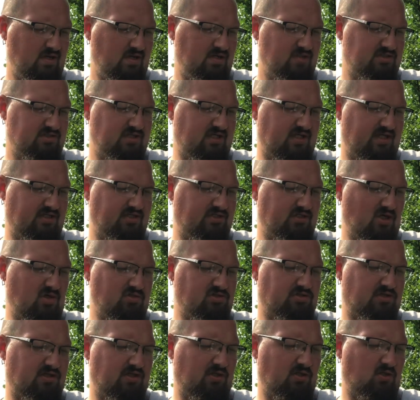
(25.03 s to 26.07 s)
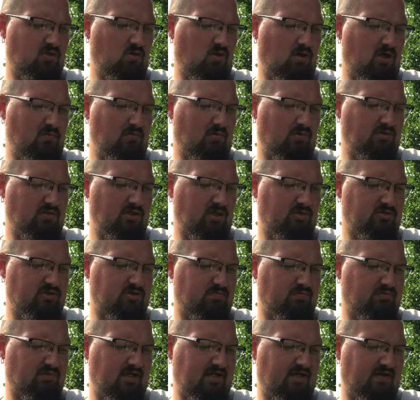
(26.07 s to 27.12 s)
It's a toasted caramel notes
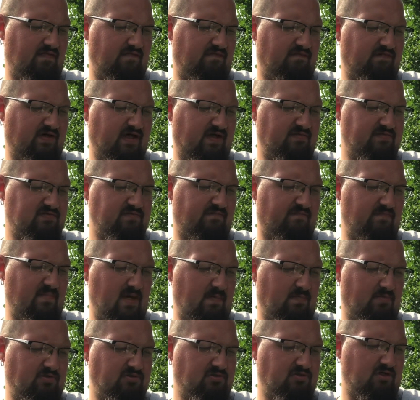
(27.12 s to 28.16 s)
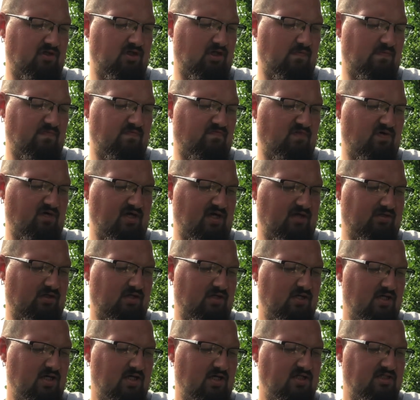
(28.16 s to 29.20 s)
blend in the flavors of maple syrup, vanilla,
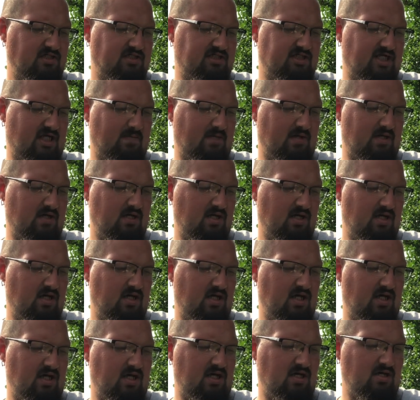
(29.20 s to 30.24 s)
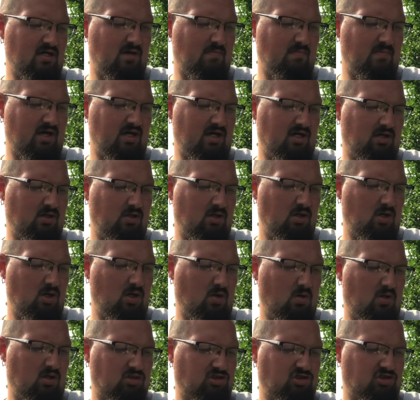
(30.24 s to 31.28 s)
cinnamon, and nutmeg.
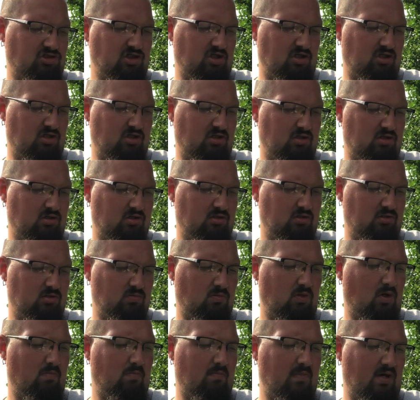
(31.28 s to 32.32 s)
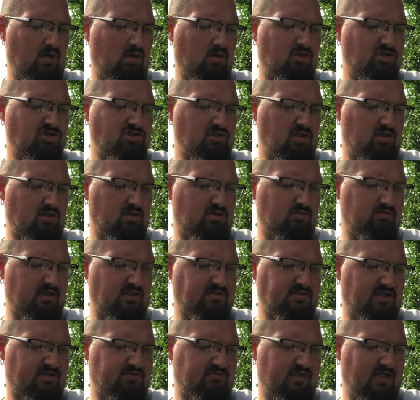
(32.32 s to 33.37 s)
While sugar, while milk sugar creates
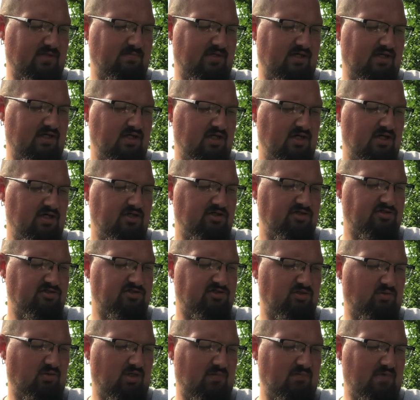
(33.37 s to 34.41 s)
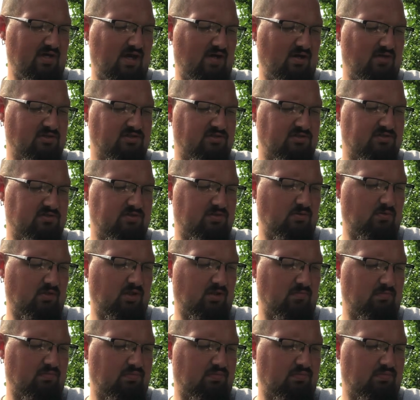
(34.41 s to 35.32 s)
a creamy, sweet balance to a